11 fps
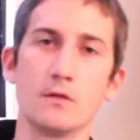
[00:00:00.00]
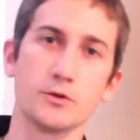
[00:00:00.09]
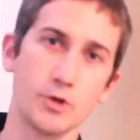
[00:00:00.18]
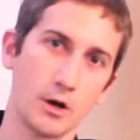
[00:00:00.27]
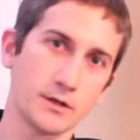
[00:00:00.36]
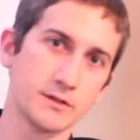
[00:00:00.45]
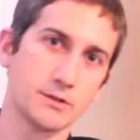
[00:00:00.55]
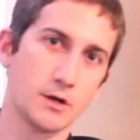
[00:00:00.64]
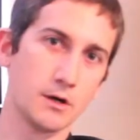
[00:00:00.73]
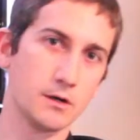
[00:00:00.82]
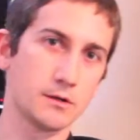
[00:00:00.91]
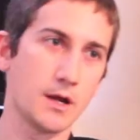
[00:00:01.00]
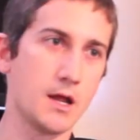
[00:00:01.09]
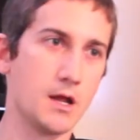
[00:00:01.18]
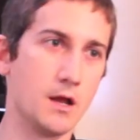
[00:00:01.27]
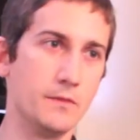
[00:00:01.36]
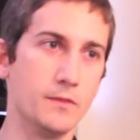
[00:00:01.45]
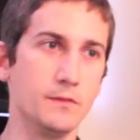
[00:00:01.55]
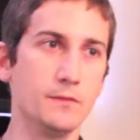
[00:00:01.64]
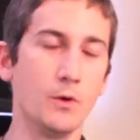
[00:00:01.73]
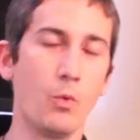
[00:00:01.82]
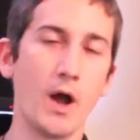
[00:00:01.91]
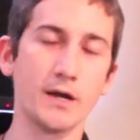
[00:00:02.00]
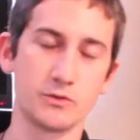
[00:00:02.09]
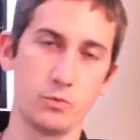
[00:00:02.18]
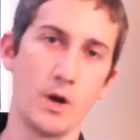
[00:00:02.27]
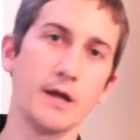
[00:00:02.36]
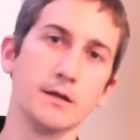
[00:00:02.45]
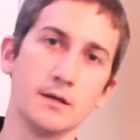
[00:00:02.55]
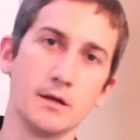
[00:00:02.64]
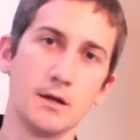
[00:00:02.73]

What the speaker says: the darkest dark and the whitest white.